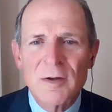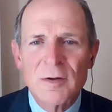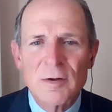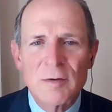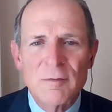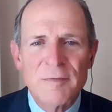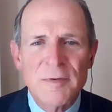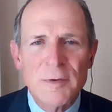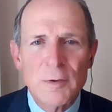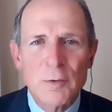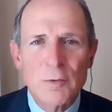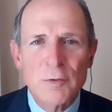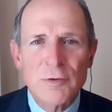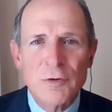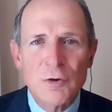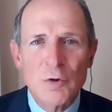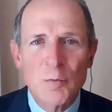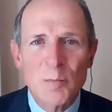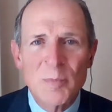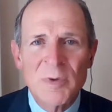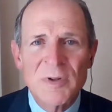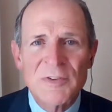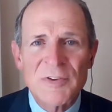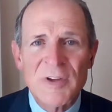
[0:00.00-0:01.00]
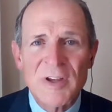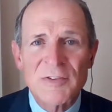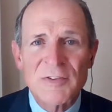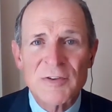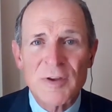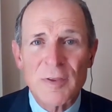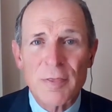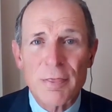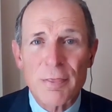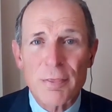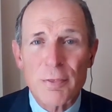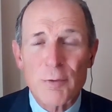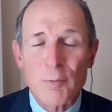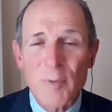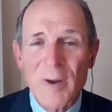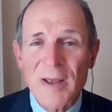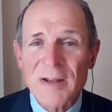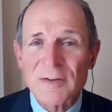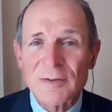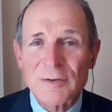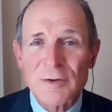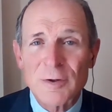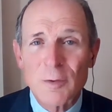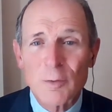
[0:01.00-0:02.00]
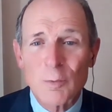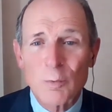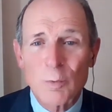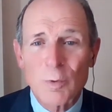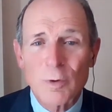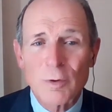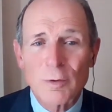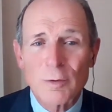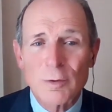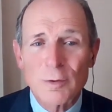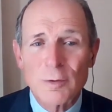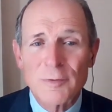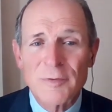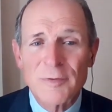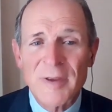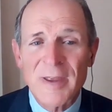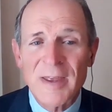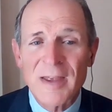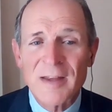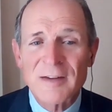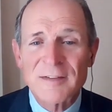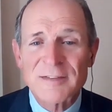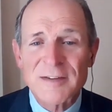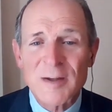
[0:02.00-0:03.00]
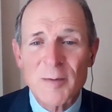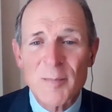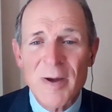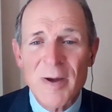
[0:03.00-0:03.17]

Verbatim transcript: to view humans as a threat to the world and